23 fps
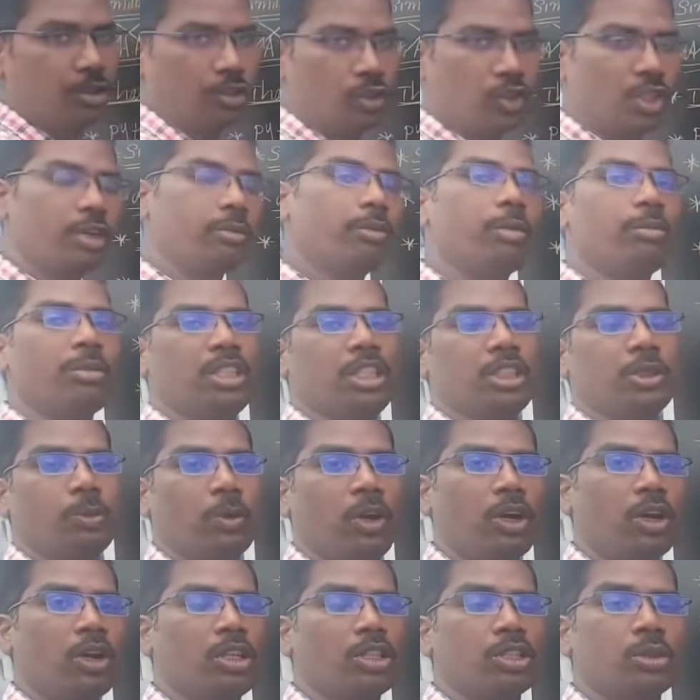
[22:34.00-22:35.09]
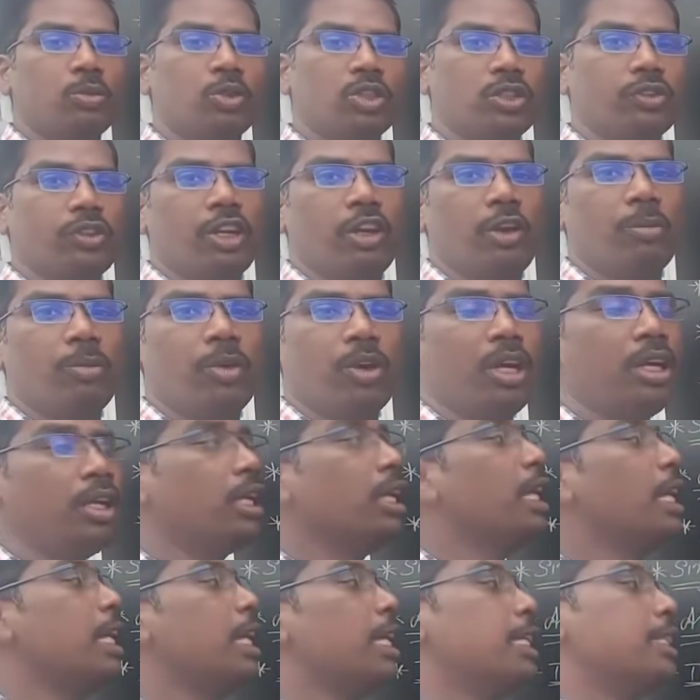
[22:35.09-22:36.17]
So remember this point also most very important.
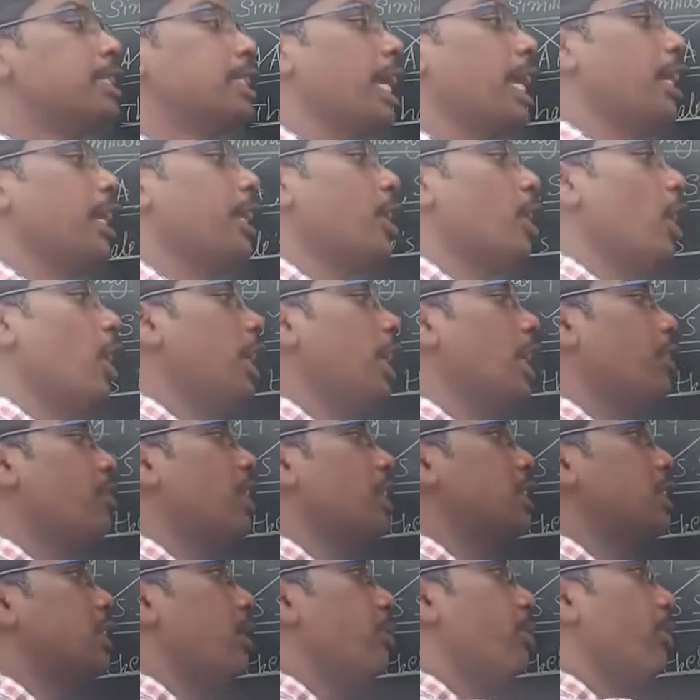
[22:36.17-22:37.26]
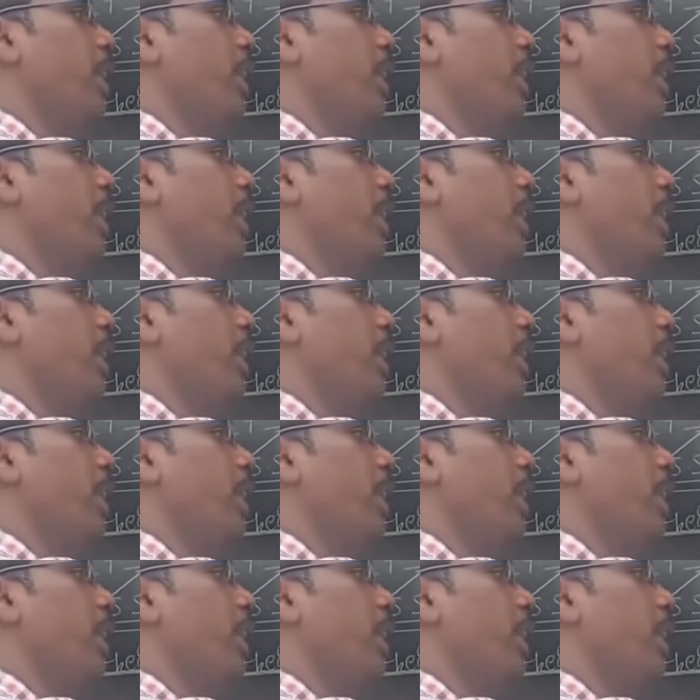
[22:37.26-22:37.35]
Centroid divides the